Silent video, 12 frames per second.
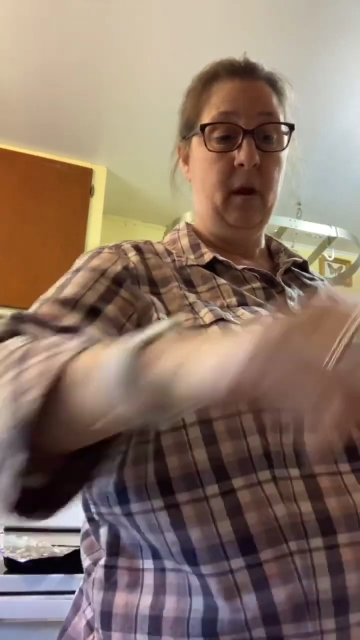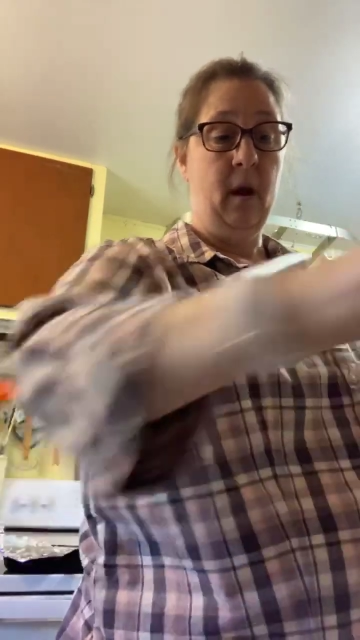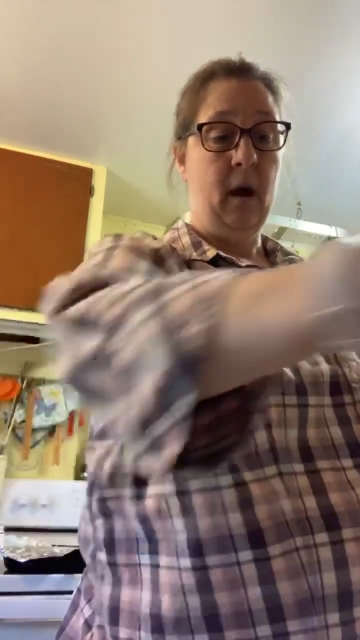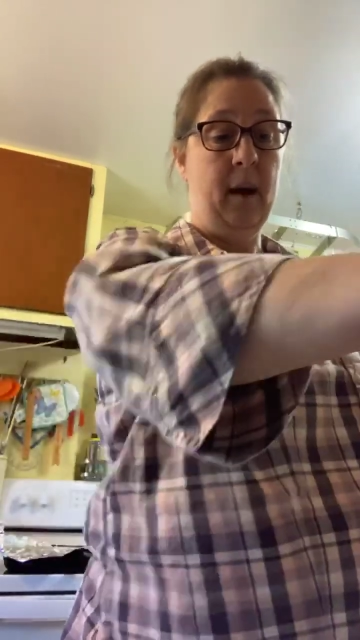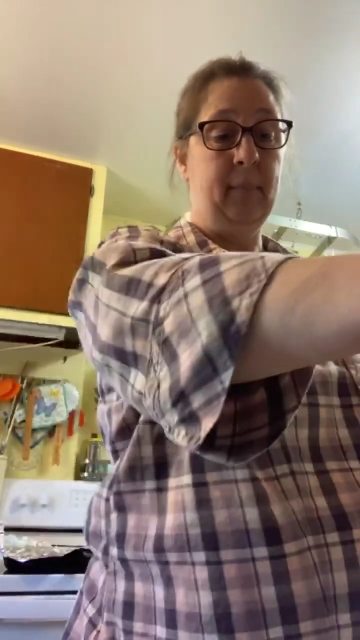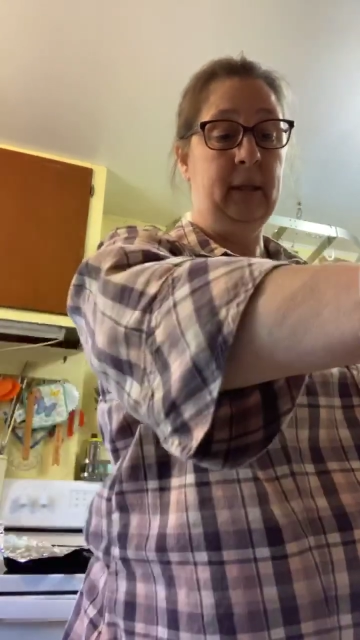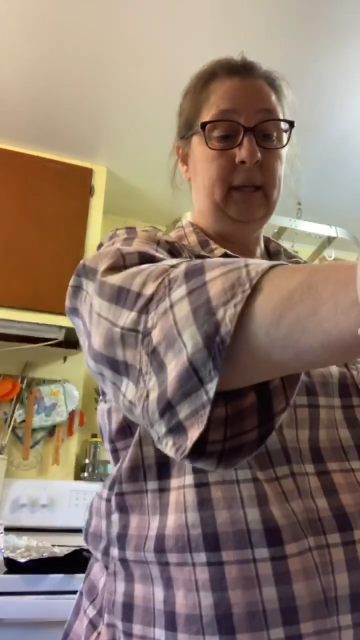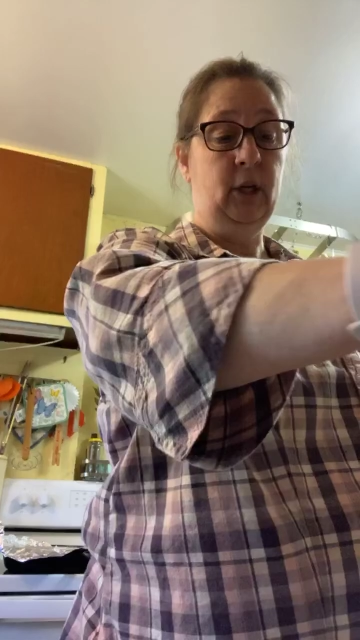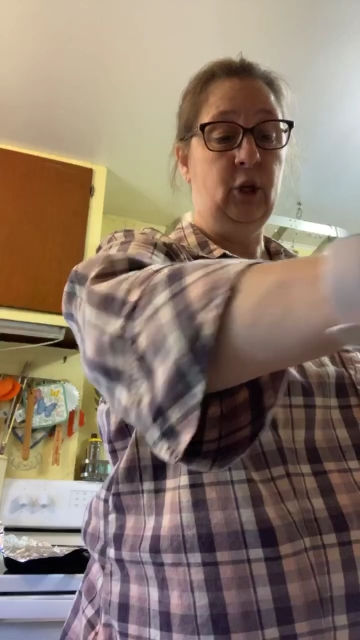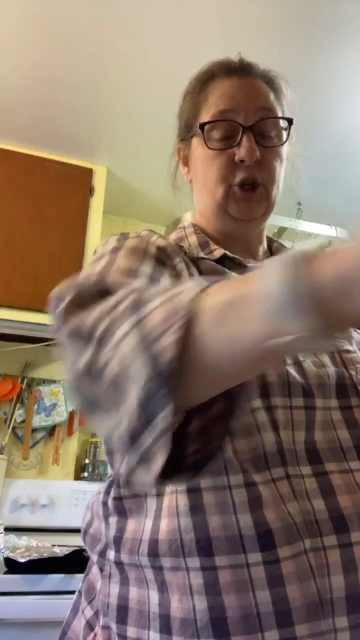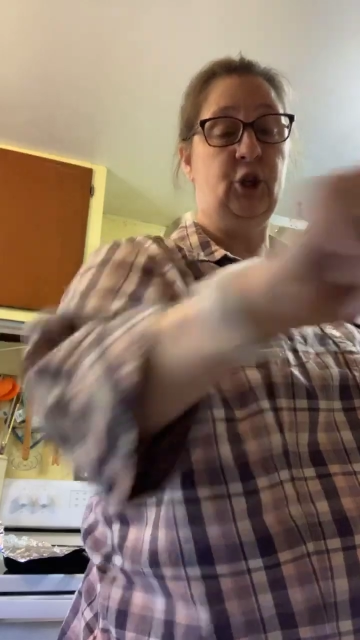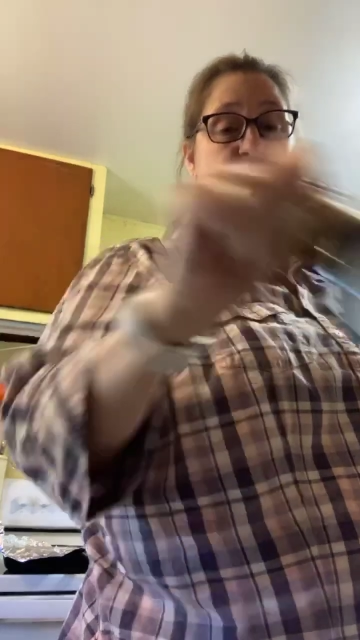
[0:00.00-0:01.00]
a
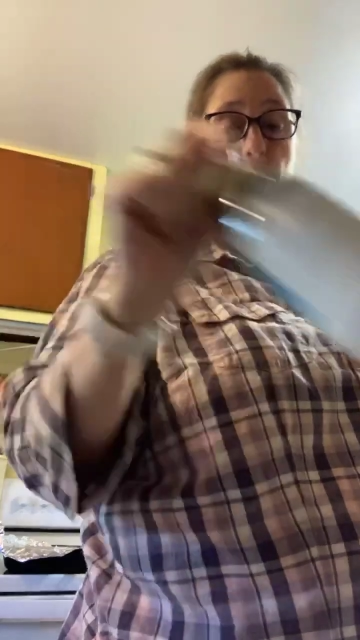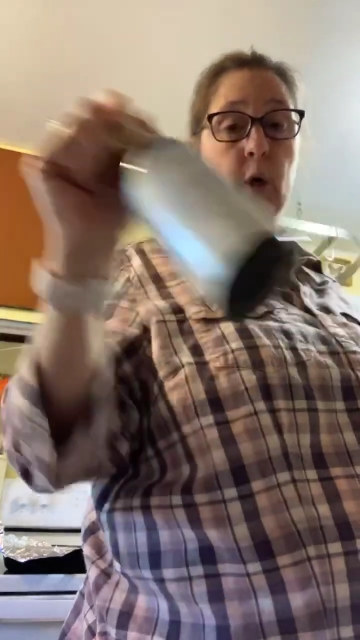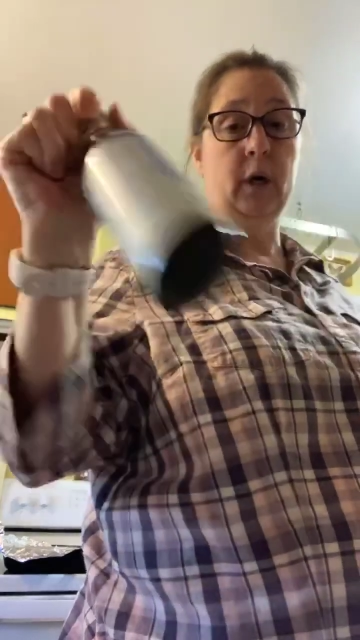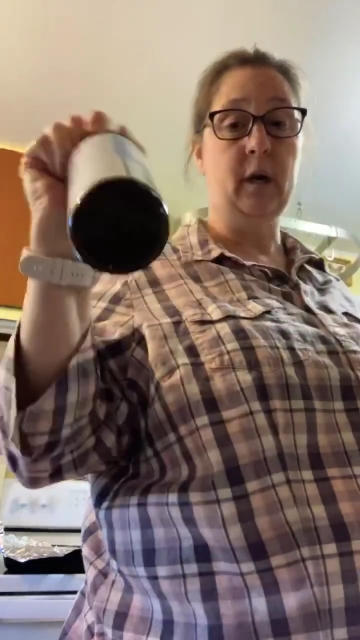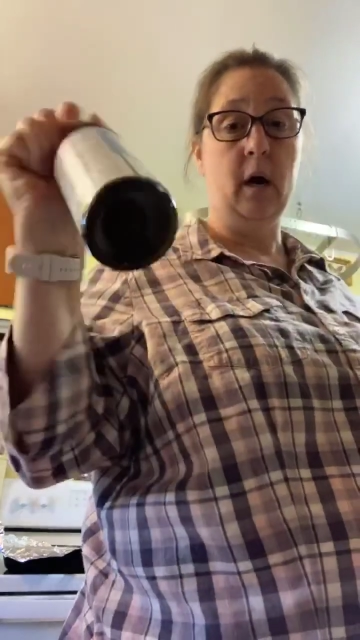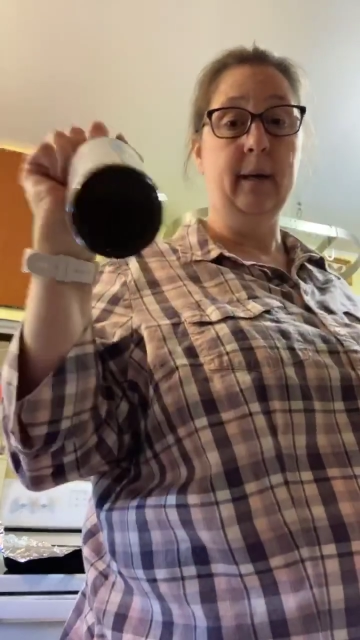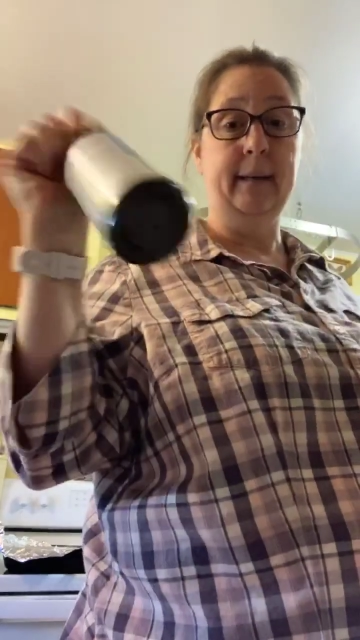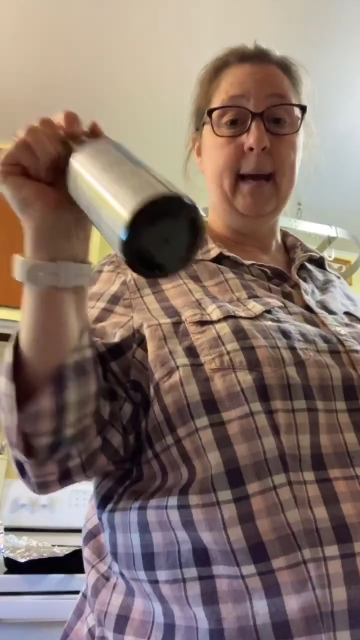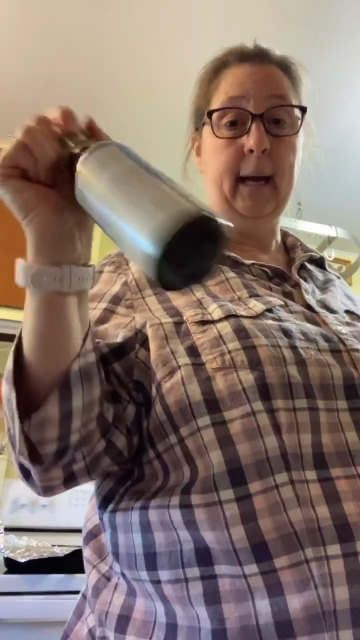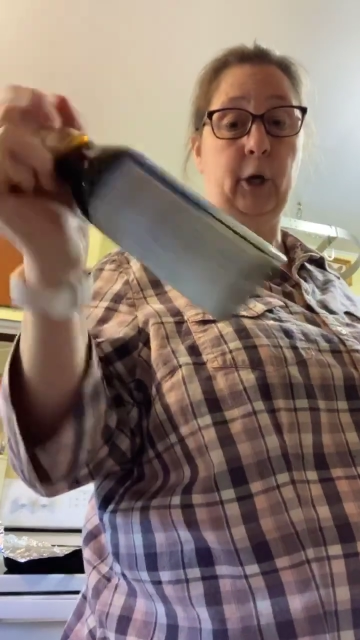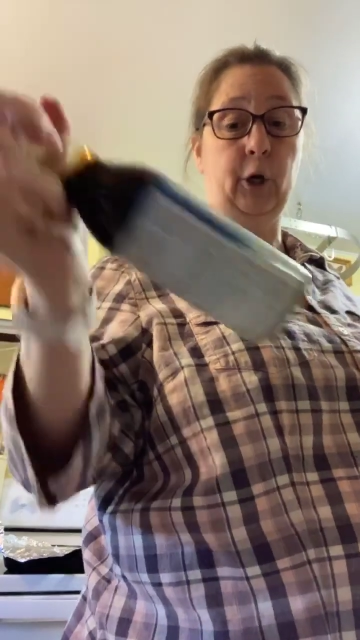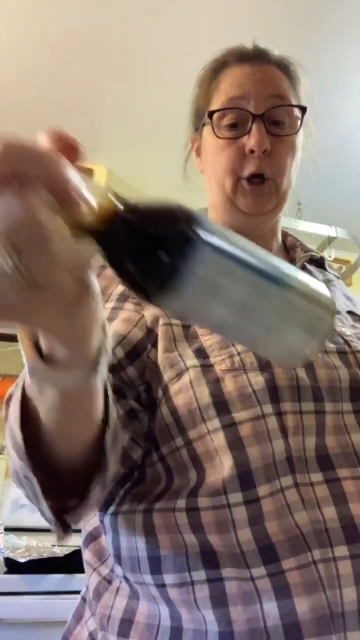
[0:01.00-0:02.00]
little short on
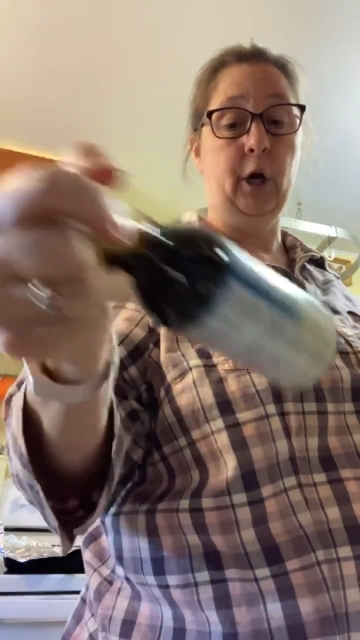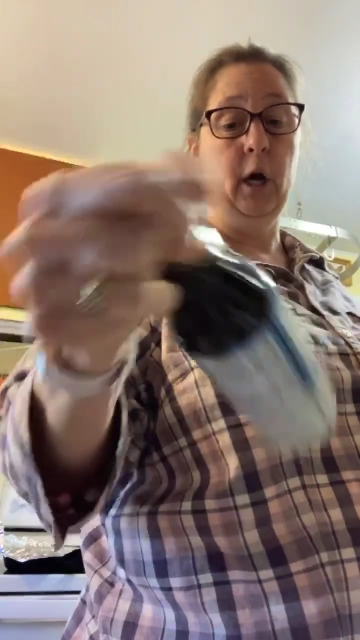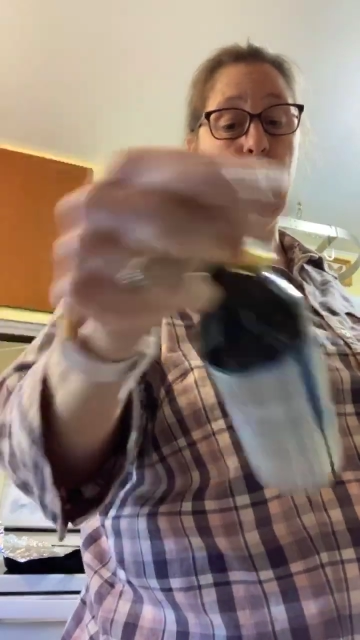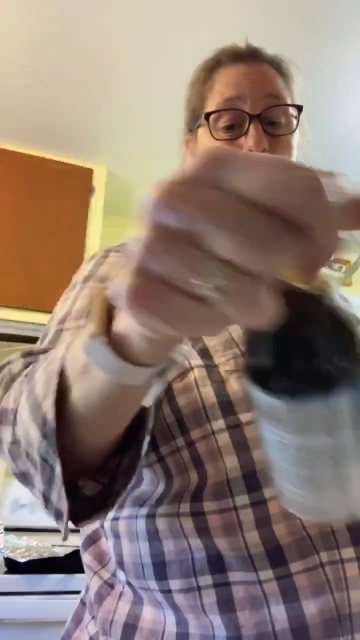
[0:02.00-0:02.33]
nectar.